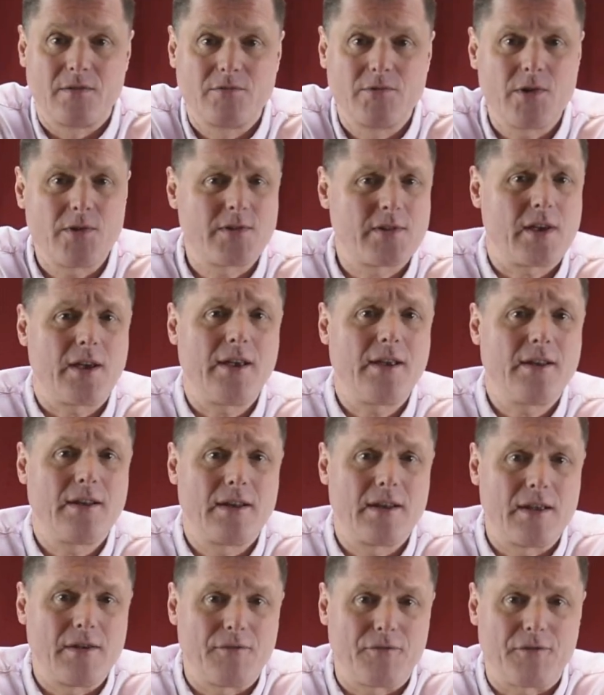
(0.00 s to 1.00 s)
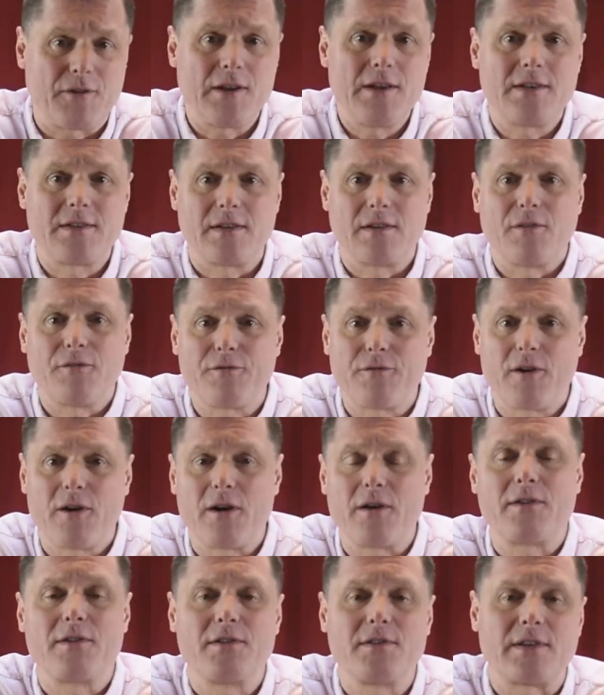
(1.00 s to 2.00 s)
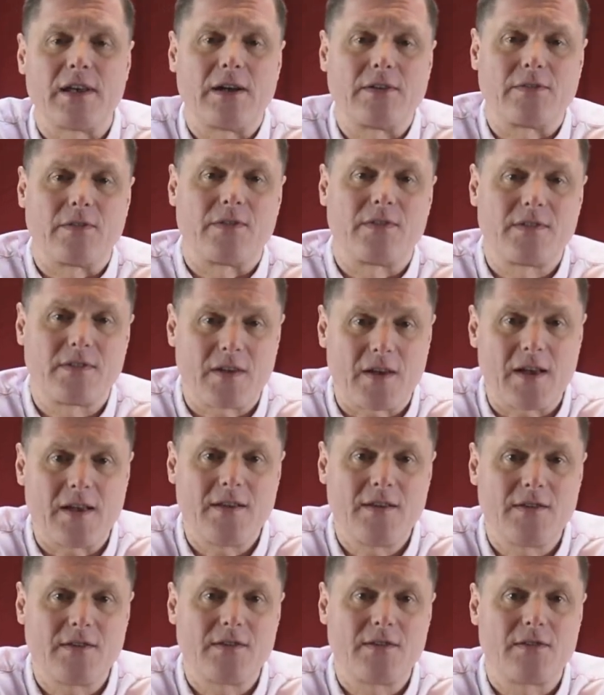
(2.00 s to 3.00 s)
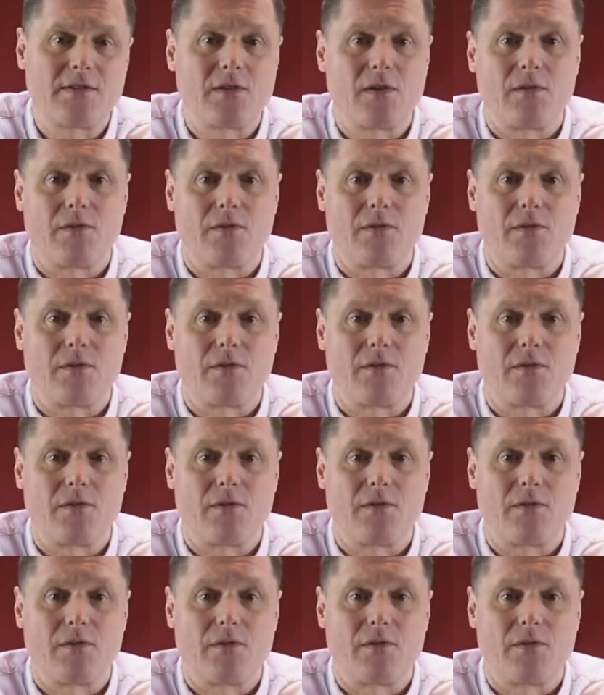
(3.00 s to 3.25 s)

routinely fleecing fathers out of tens